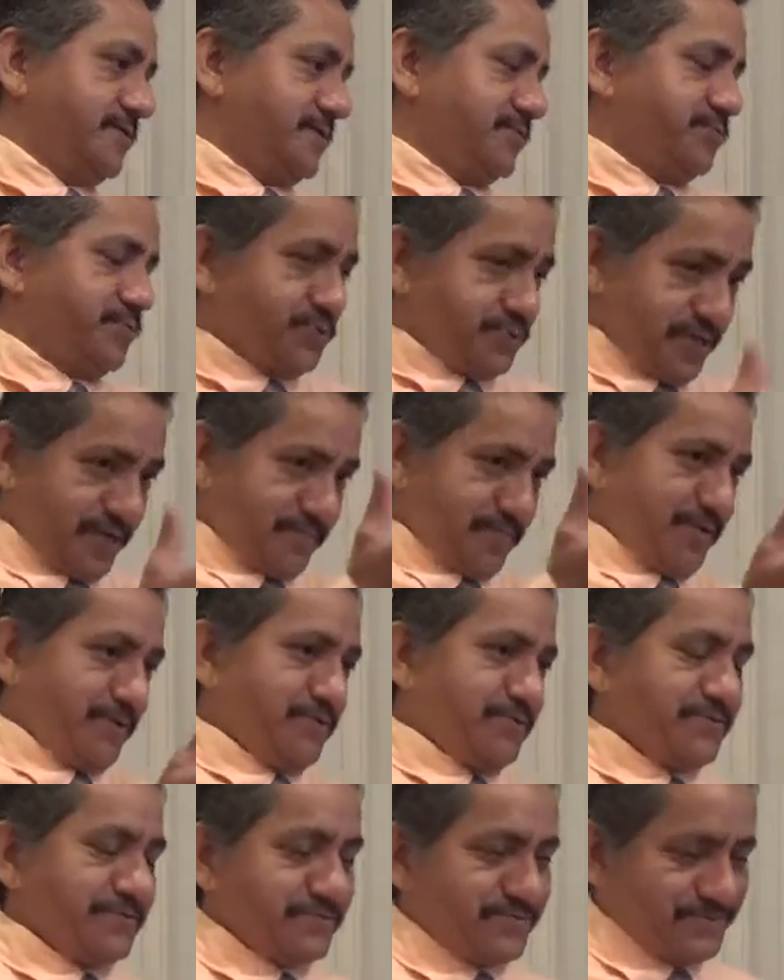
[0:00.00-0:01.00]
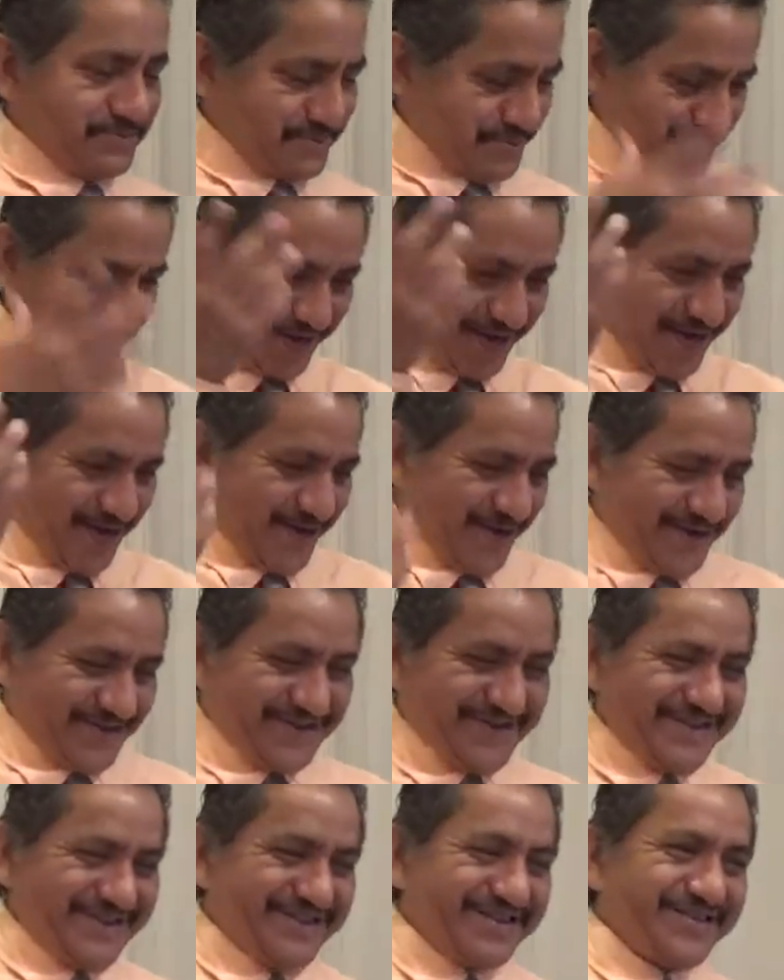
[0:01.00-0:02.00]
we were talking about
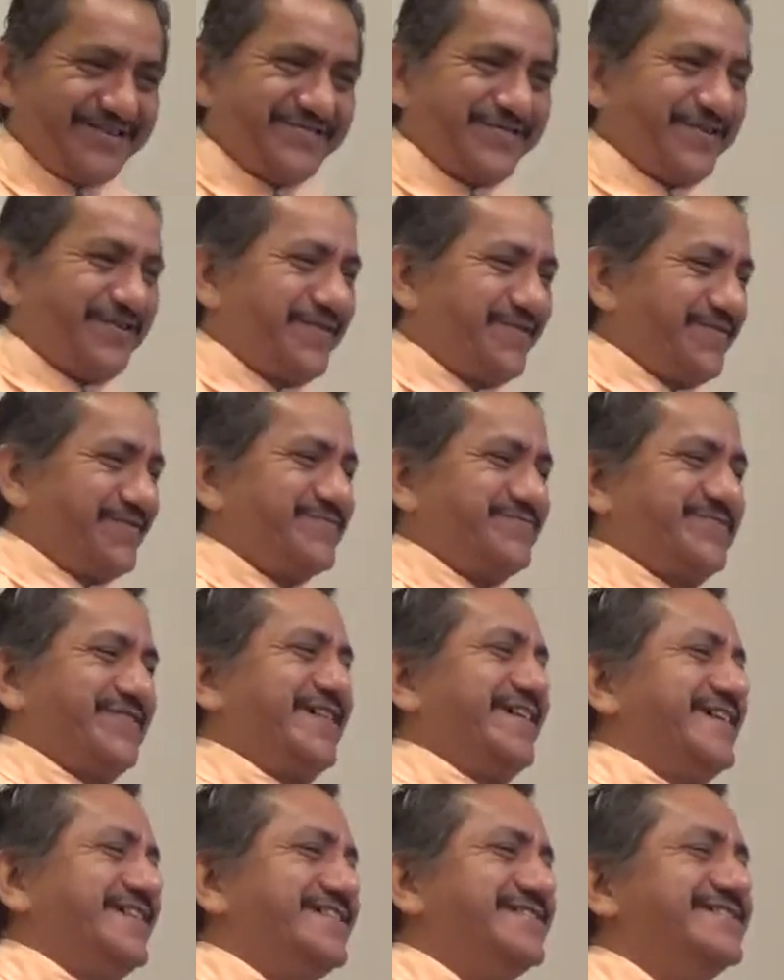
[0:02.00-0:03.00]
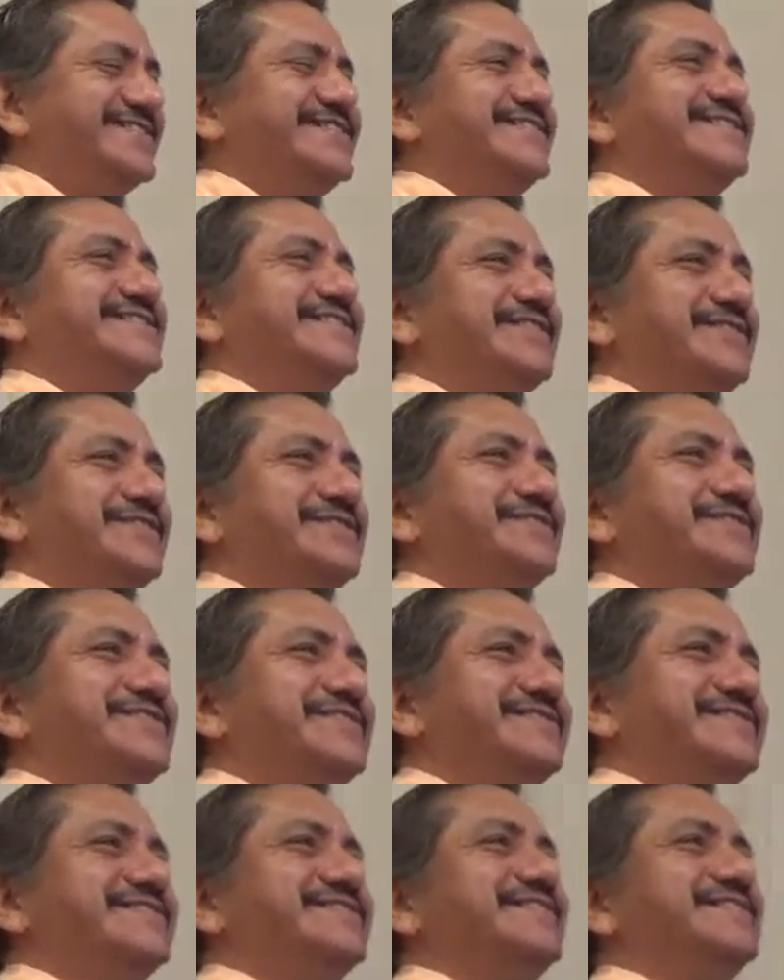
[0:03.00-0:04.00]
okay.
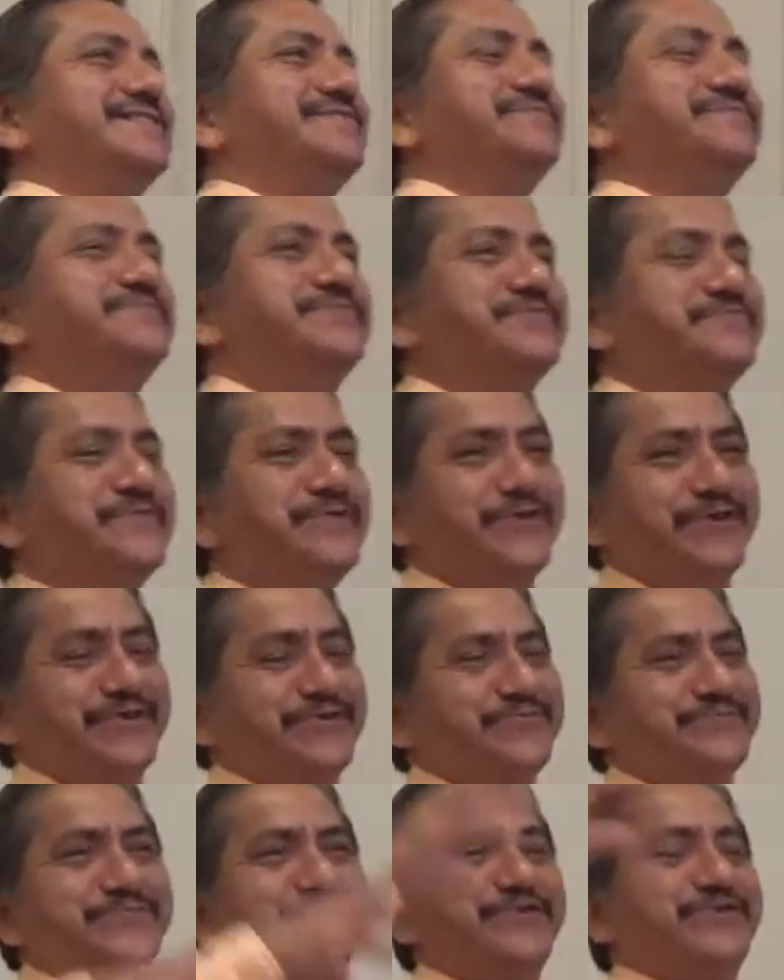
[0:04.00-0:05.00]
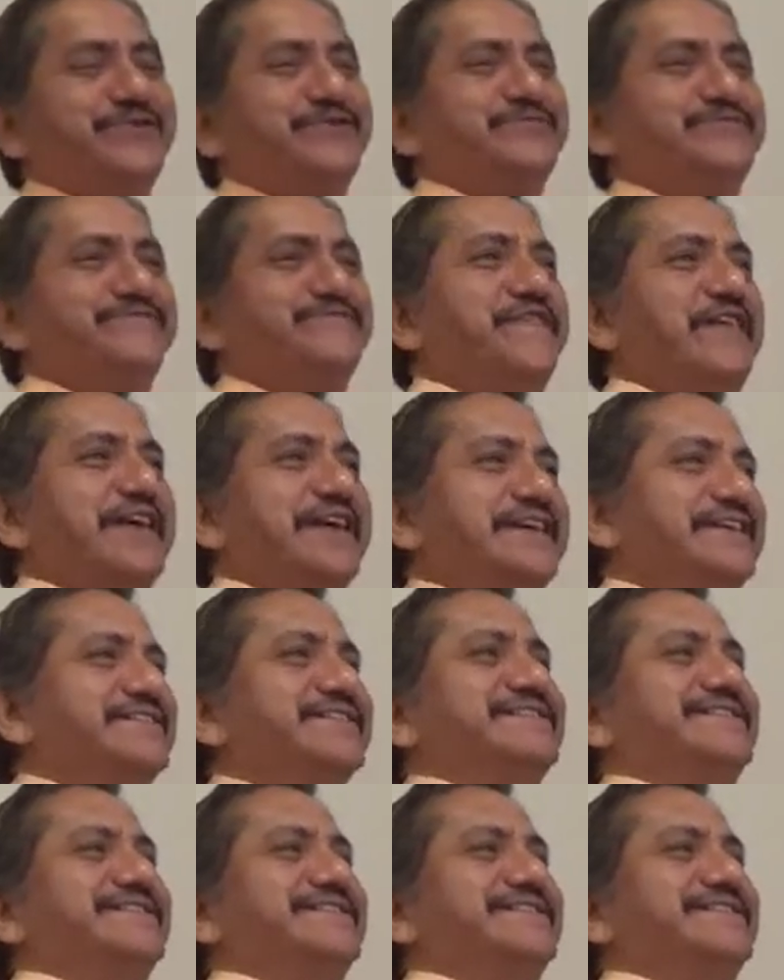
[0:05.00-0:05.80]
Let me be more vague.